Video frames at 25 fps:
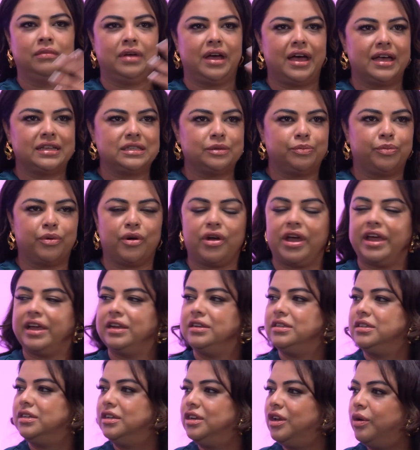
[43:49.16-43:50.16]
as a
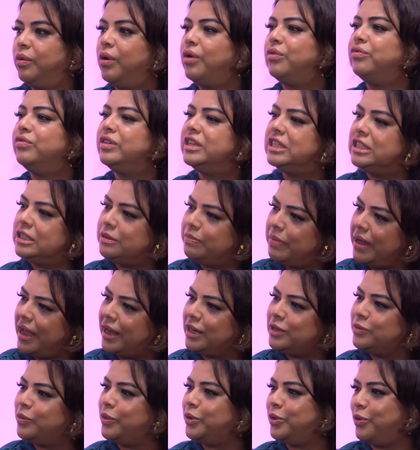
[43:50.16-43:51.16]
bride, you know what?
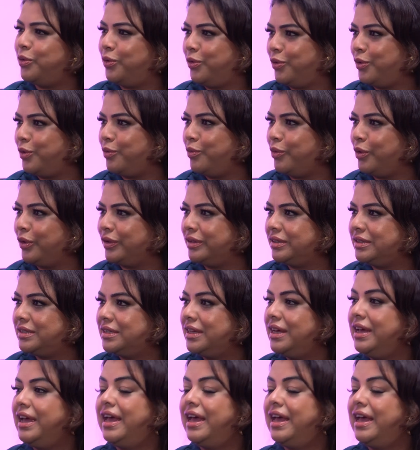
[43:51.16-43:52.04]
Respect what your groom wants.